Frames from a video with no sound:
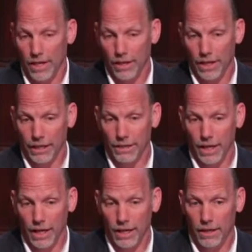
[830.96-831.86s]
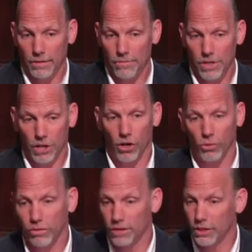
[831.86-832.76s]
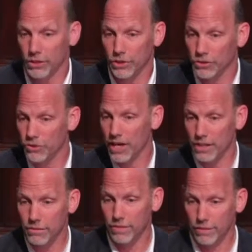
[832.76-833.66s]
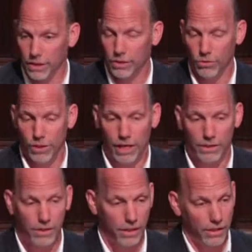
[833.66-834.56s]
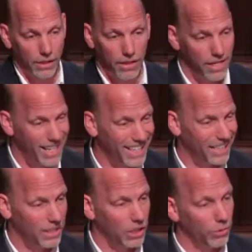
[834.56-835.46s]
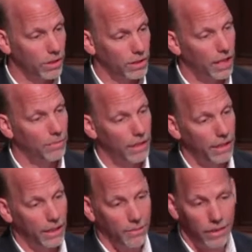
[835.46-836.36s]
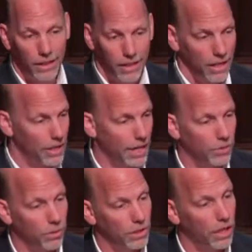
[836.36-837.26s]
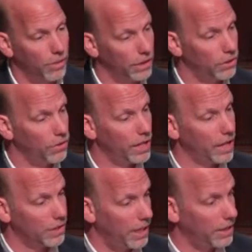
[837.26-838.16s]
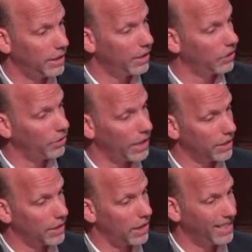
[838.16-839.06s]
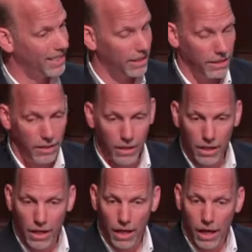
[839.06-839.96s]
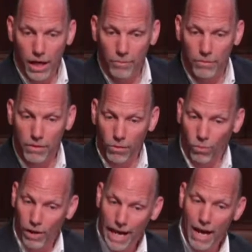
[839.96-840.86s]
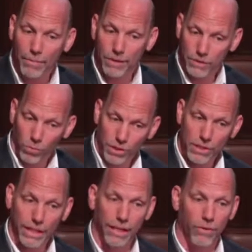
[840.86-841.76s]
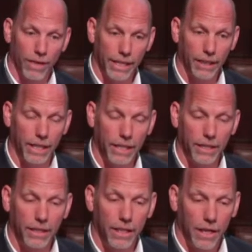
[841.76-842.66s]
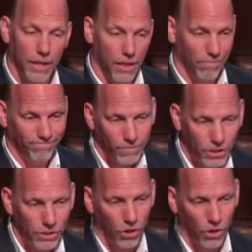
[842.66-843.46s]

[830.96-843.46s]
the code revisions are 2015, 2016. They continuously update them. The next one's coming in 2018 and 2019. What happens is once they get regulated, there's